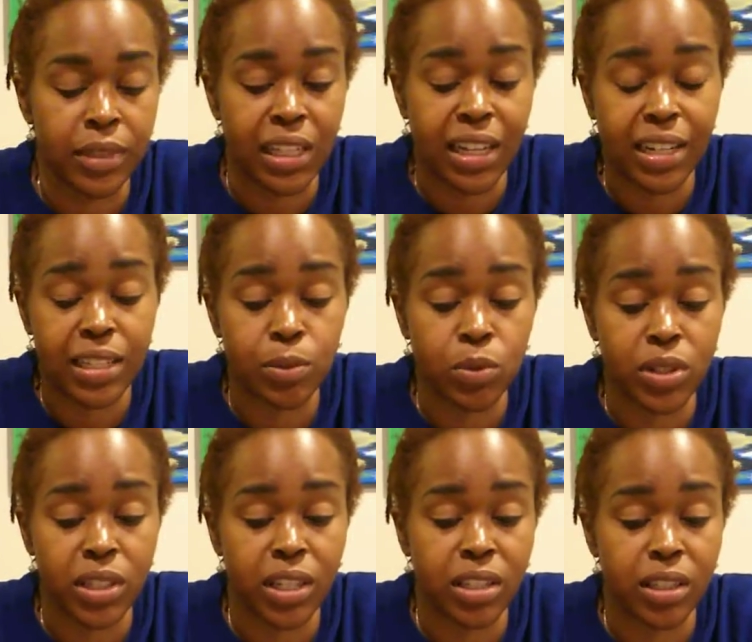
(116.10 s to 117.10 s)
lot of Swords
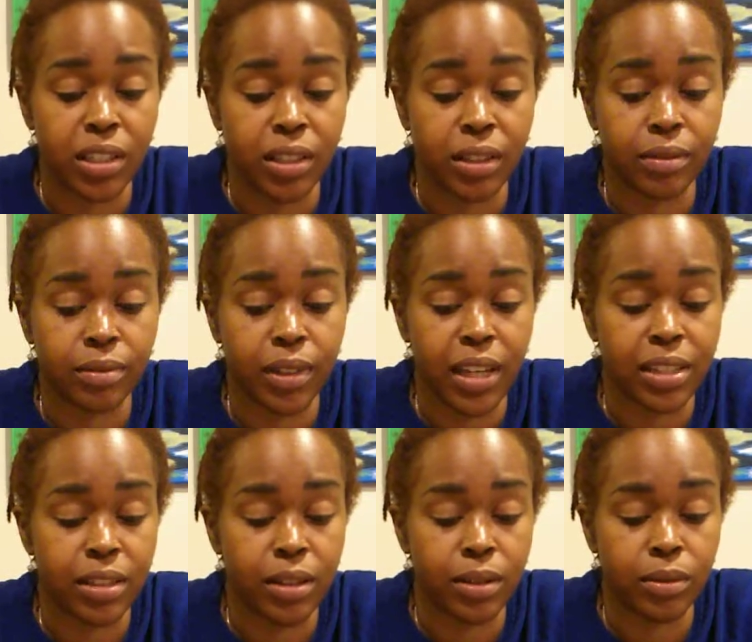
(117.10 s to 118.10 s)
energy here, okay?
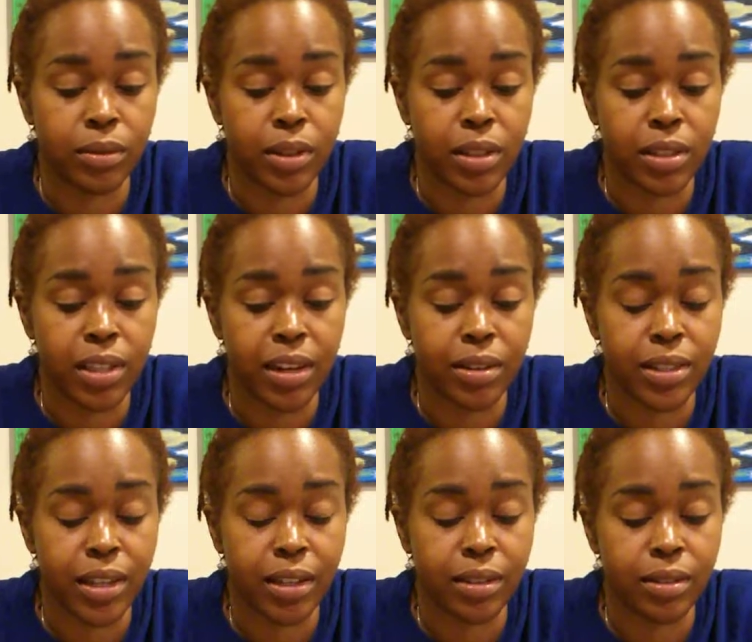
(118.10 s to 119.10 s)
So that's air
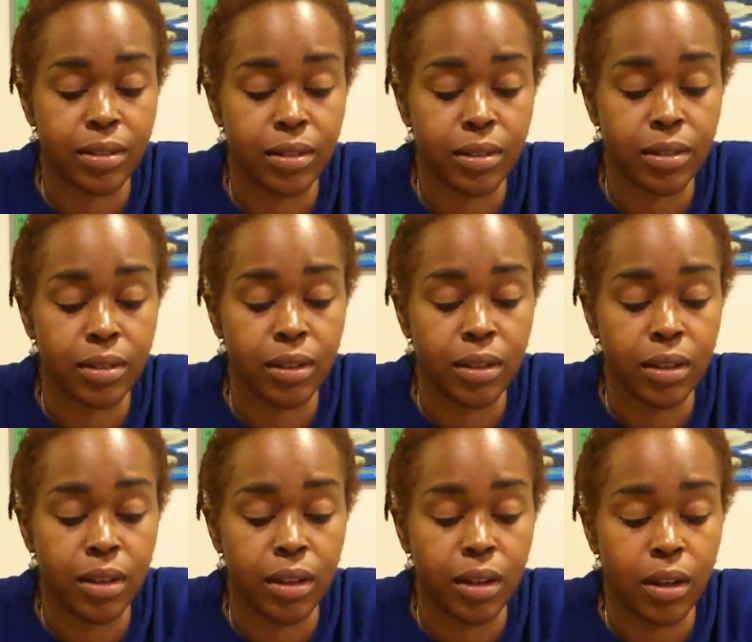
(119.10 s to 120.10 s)
sign.
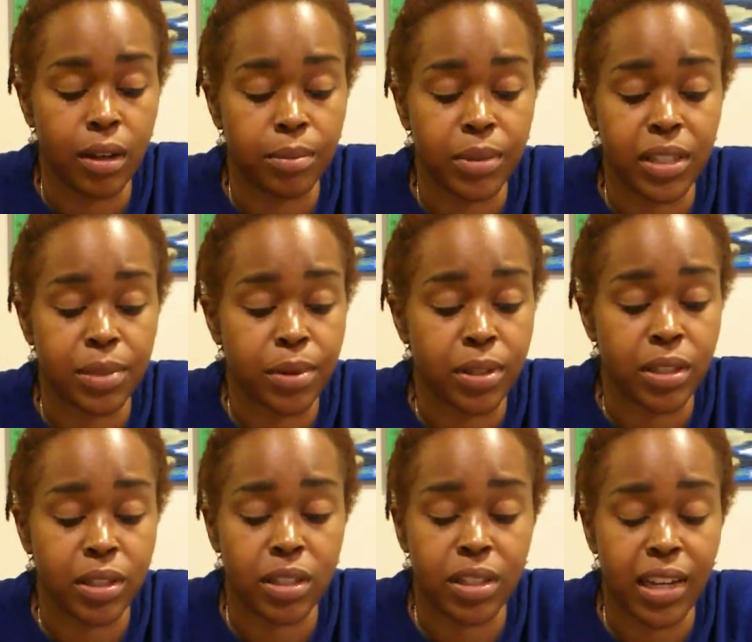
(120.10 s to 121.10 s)
But this person's
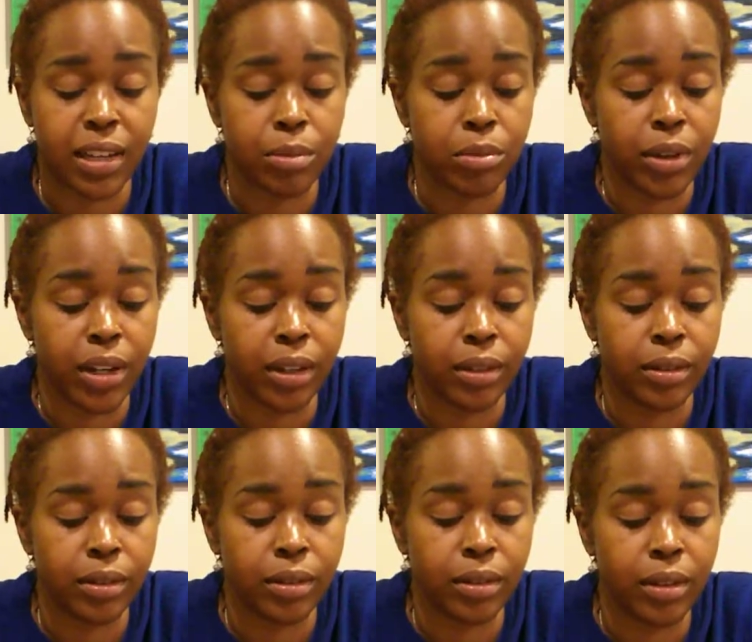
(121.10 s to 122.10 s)
just taking a break.
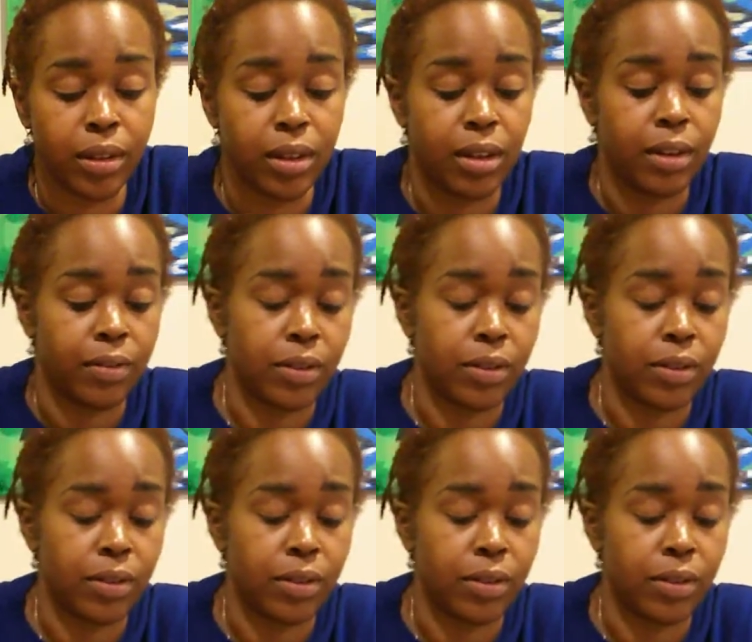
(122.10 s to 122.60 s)
If